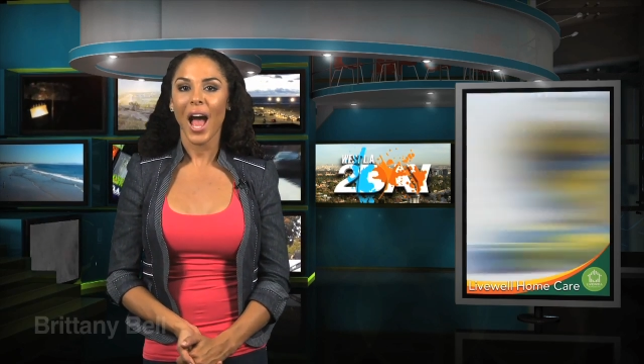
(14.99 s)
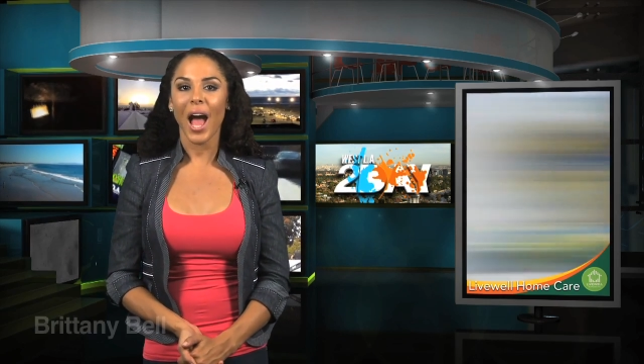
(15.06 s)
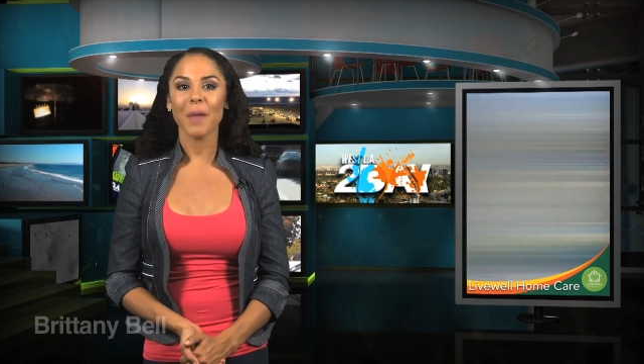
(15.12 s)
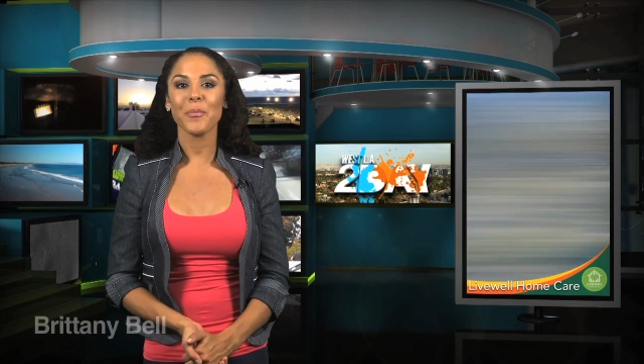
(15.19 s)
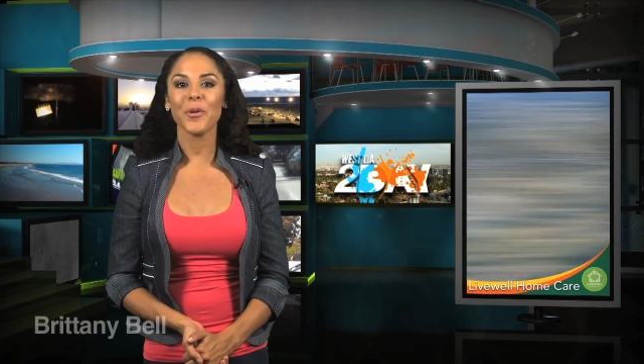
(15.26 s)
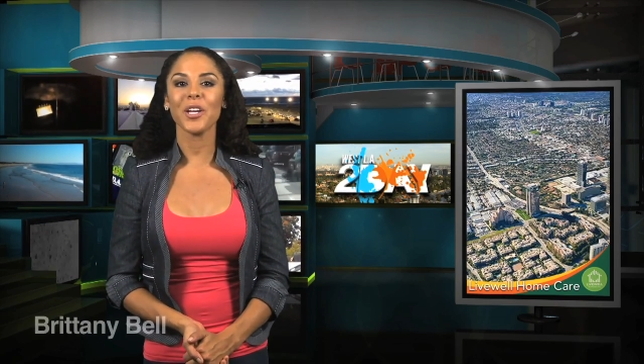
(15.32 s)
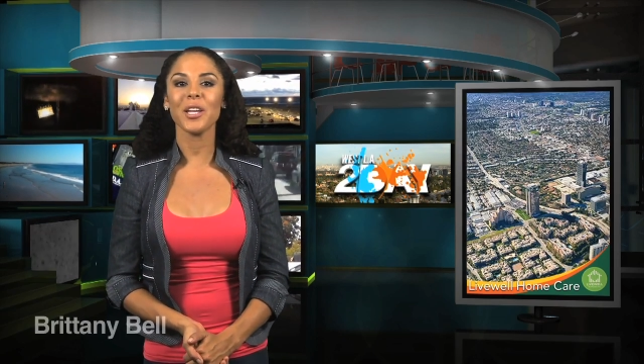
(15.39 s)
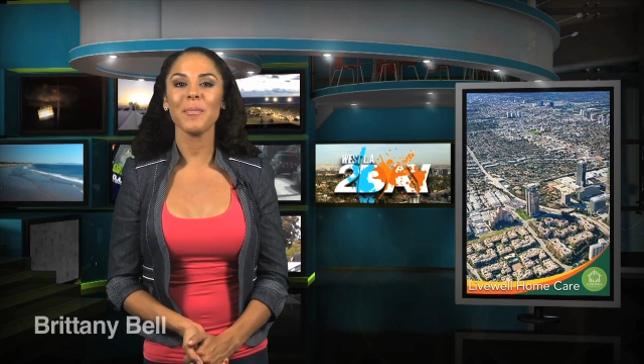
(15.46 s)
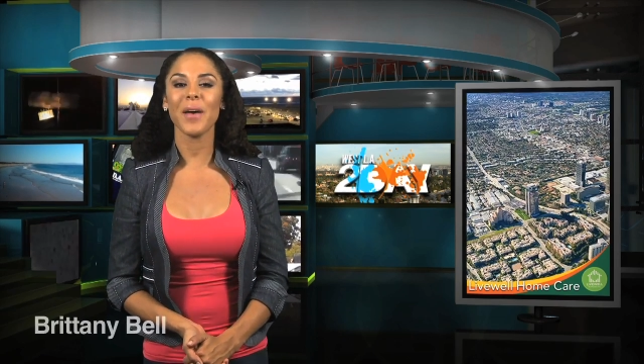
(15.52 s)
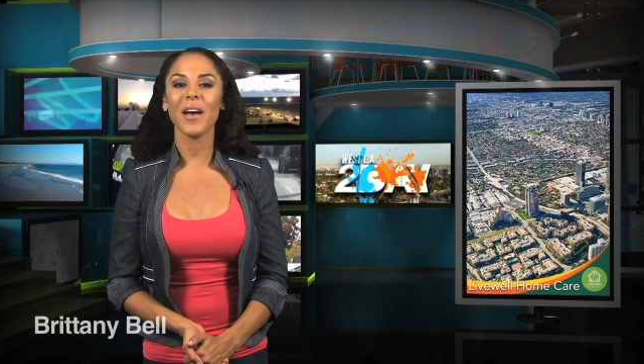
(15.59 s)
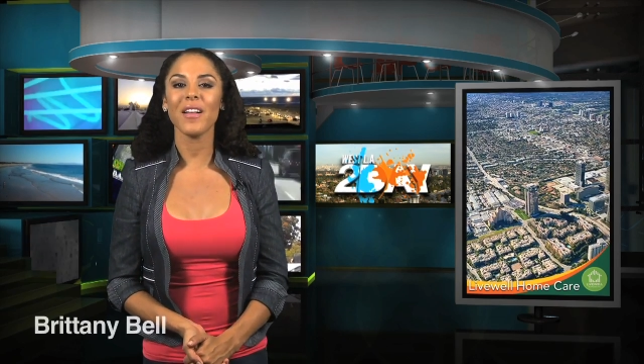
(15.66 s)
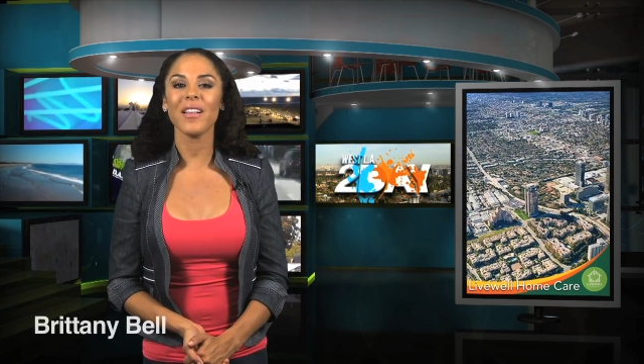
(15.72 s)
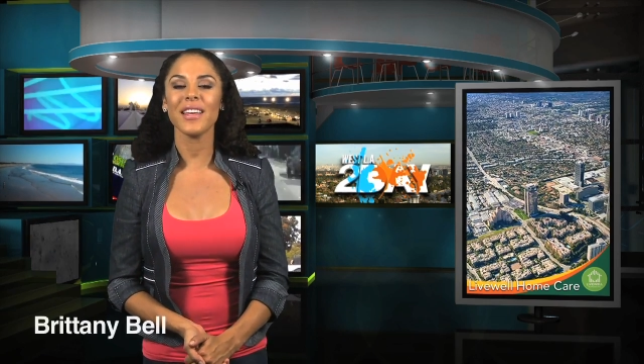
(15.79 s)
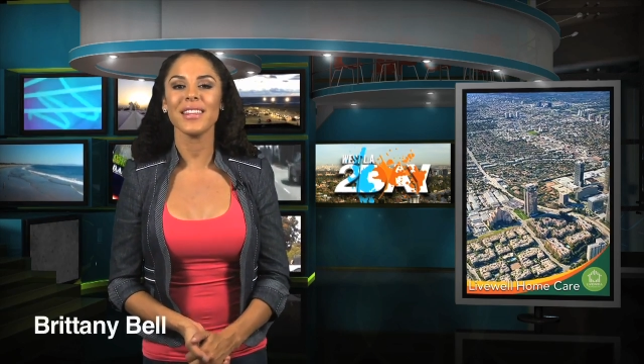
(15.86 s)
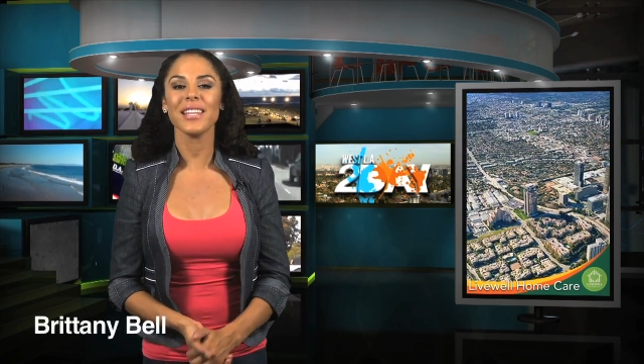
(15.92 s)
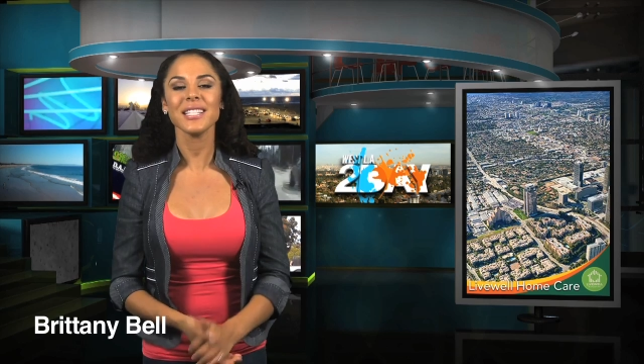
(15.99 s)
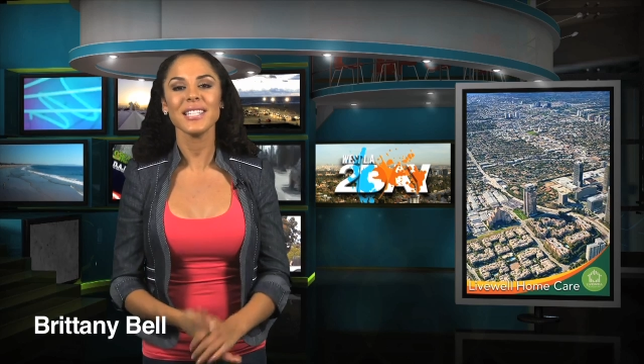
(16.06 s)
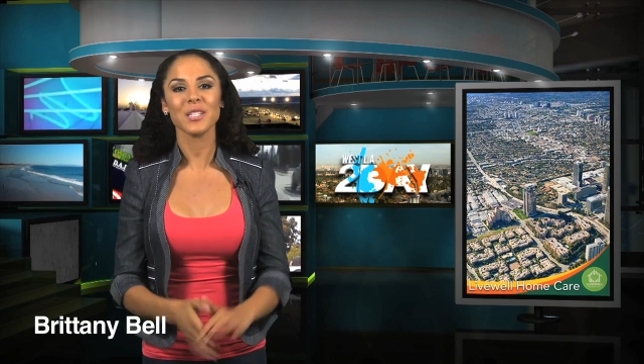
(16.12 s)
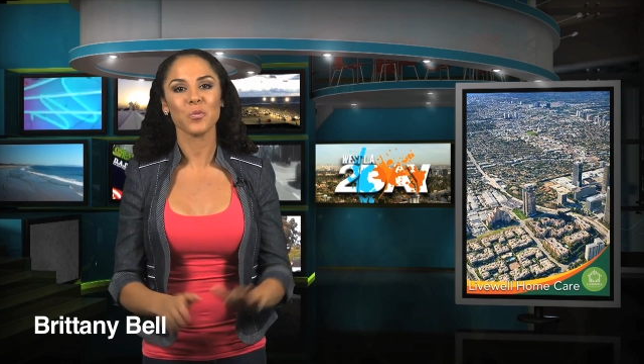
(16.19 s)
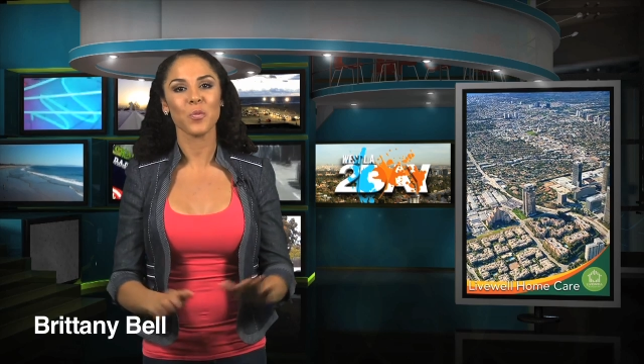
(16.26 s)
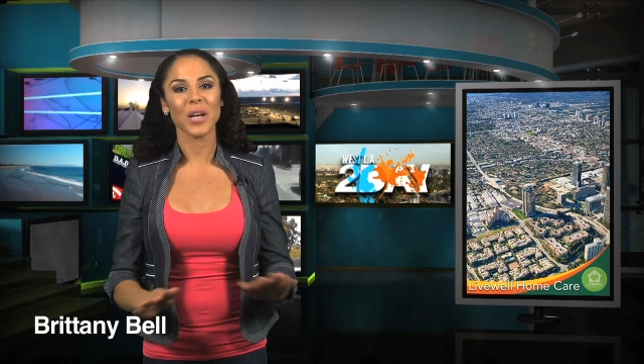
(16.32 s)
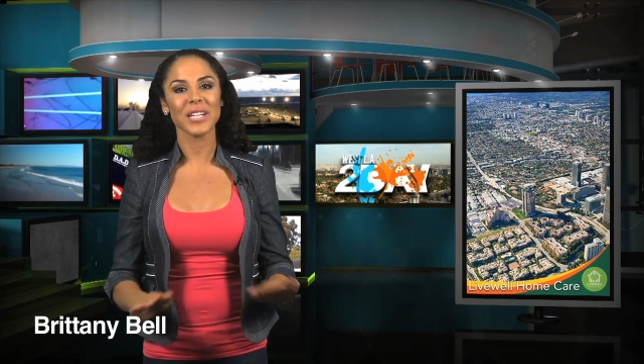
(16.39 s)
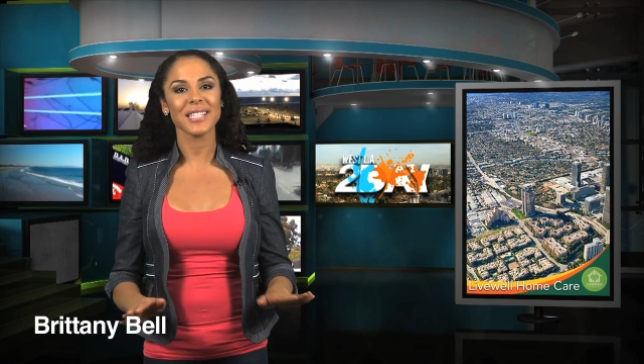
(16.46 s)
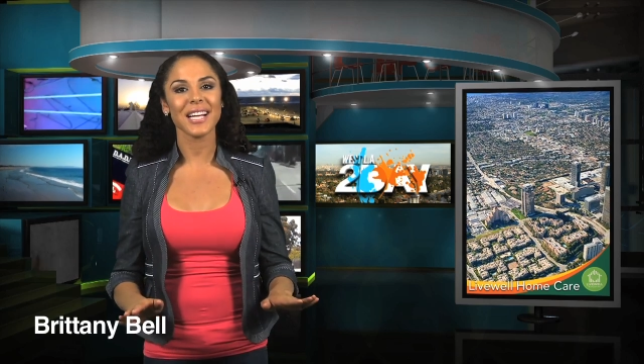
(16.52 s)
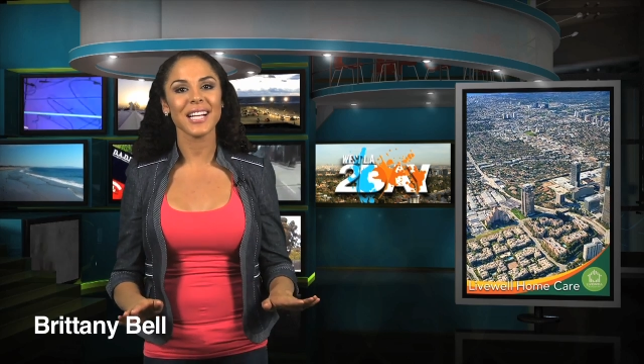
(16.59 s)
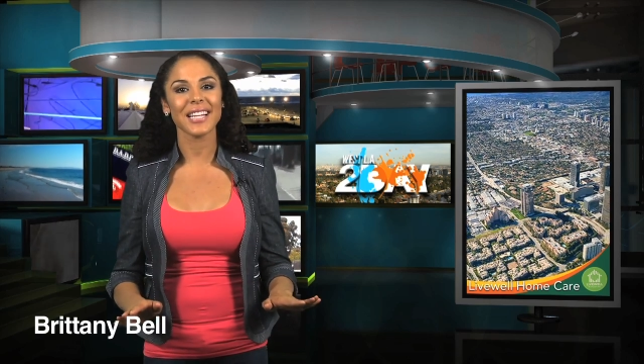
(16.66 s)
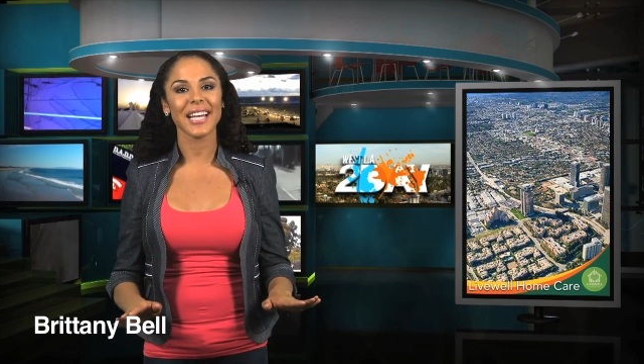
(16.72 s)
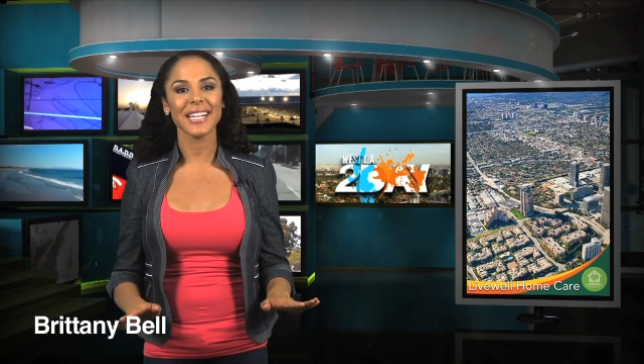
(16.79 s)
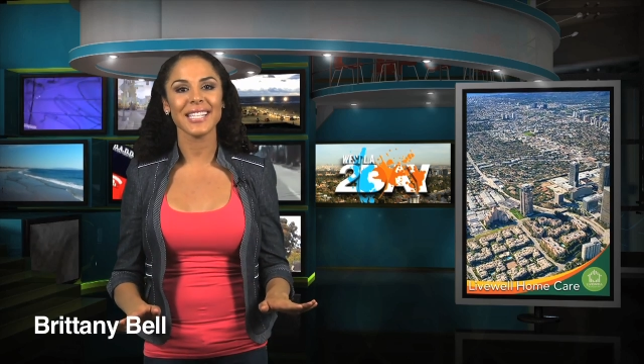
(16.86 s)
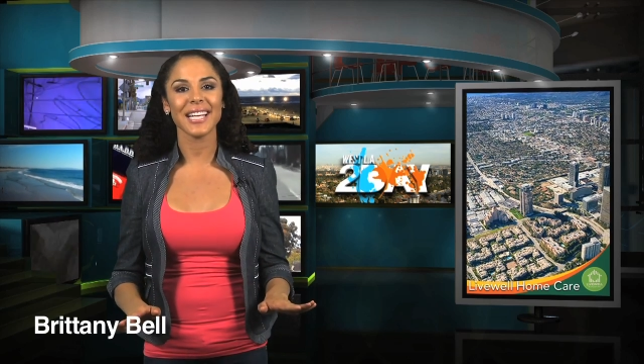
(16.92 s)
I'm Brittany Bell, and this is West
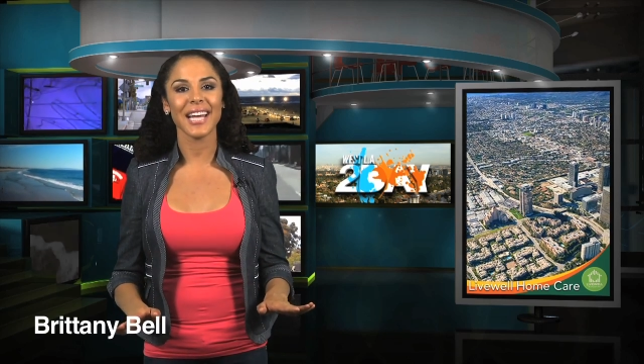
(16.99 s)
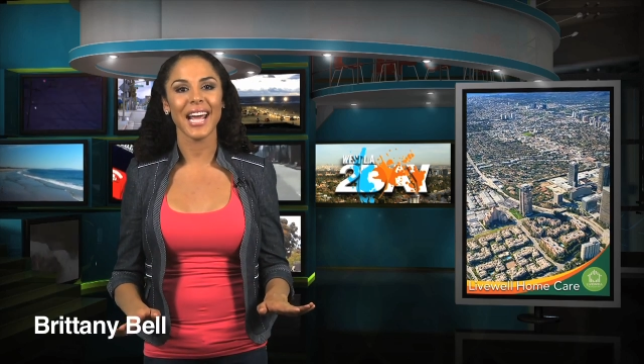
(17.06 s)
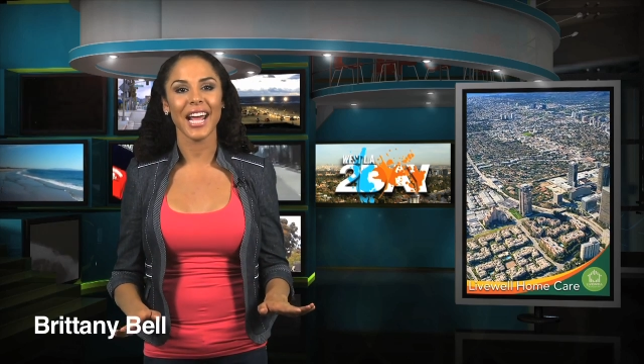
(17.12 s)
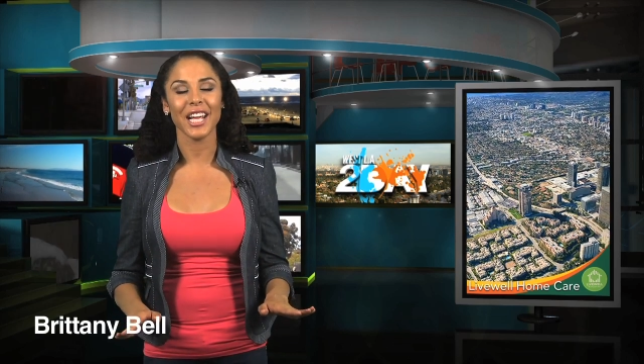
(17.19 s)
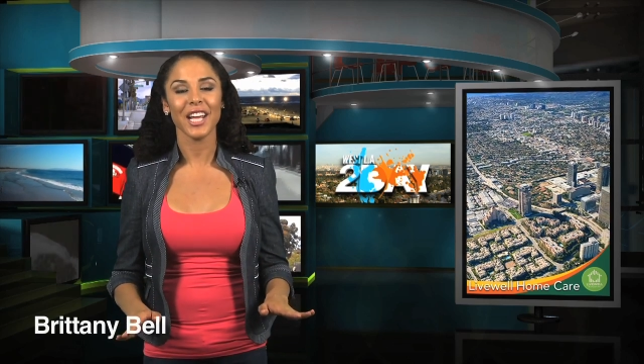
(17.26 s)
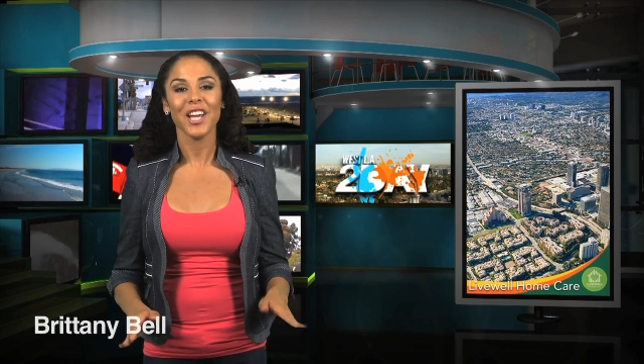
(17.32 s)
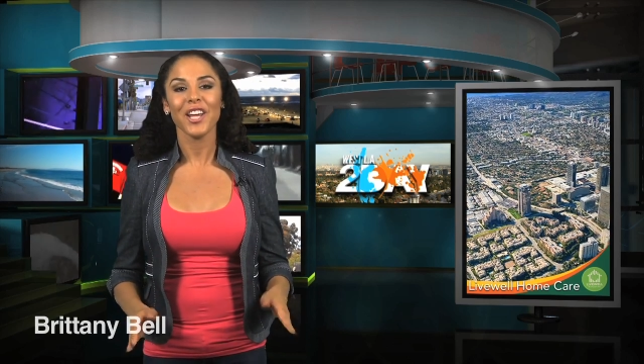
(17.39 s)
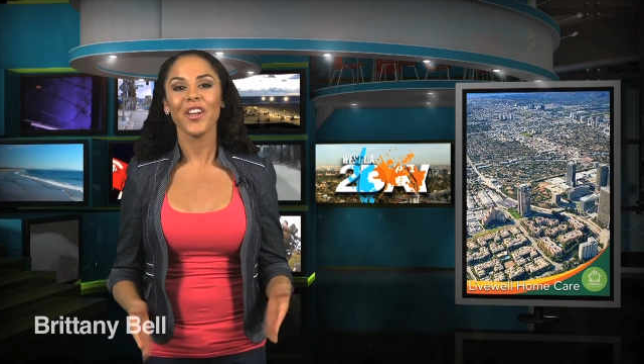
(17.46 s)
LA 2Day,